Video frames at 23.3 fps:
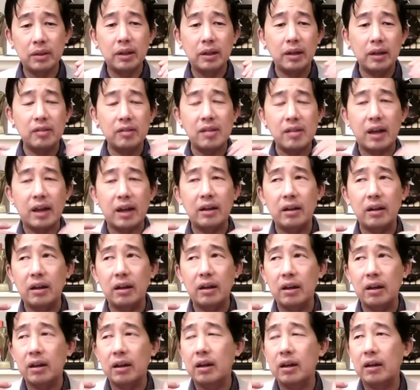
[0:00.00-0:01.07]
Is that
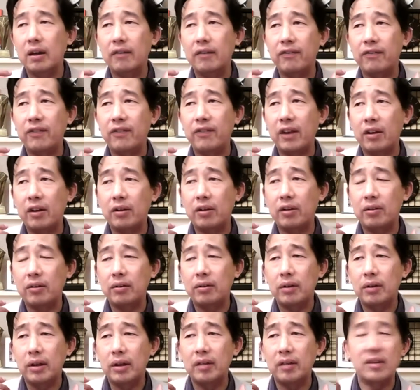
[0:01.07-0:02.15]
a fair?
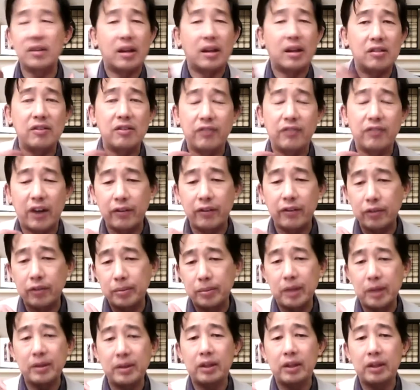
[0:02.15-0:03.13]
Is that survival mode,